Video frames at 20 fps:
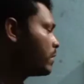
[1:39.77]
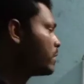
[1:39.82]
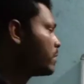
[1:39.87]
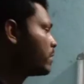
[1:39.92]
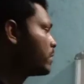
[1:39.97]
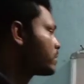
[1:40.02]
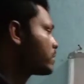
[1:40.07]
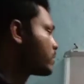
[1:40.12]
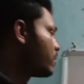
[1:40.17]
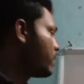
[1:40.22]

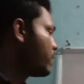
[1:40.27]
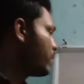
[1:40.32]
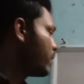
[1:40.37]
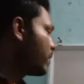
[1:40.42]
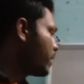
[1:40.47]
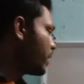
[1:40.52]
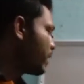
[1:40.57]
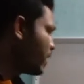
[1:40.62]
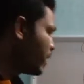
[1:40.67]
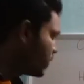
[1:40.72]
So
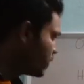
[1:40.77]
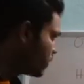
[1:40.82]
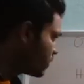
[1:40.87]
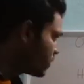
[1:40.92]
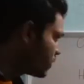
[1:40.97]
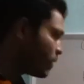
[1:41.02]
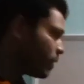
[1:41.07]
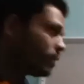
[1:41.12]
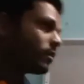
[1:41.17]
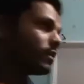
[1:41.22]

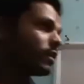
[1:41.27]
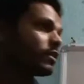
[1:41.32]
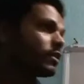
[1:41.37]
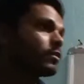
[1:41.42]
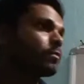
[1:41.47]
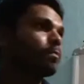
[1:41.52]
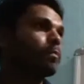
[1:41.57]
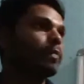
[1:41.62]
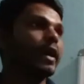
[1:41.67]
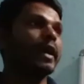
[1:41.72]
in this
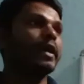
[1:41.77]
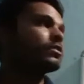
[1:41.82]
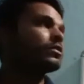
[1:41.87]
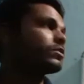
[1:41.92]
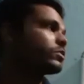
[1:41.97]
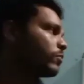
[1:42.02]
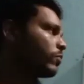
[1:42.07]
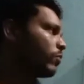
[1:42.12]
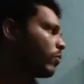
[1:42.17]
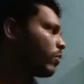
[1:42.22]
branch,
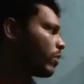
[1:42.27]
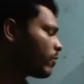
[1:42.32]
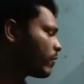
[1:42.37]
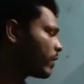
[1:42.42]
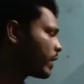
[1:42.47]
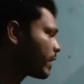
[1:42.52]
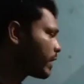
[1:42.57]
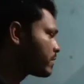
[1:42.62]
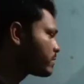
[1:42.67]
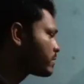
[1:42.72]
what we
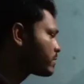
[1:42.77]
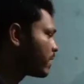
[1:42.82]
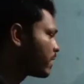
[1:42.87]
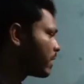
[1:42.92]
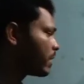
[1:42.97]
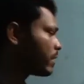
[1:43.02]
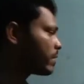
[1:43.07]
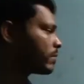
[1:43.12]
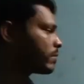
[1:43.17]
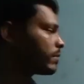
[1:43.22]
can
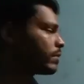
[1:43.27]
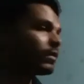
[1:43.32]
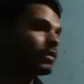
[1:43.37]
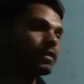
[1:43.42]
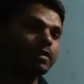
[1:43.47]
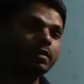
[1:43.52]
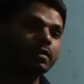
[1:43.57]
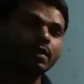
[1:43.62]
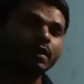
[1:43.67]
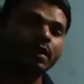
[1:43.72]
say,
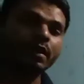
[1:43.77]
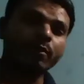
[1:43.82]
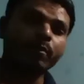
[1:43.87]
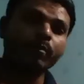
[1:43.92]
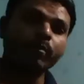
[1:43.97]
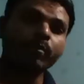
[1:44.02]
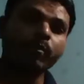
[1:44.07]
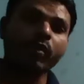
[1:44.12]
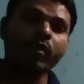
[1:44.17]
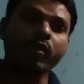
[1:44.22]
the
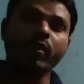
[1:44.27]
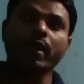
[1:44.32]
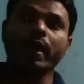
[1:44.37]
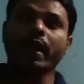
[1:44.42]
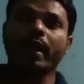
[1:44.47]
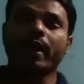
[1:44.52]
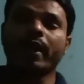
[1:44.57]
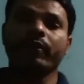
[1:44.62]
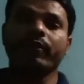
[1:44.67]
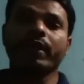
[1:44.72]
compound
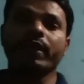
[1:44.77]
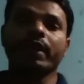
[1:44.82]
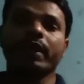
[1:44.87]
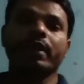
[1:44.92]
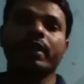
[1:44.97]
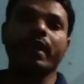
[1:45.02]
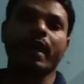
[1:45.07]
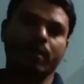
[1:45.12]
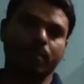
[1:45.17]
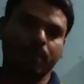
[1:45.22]
having
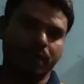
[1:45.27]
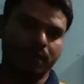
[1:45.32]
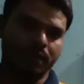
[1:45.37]
carbon.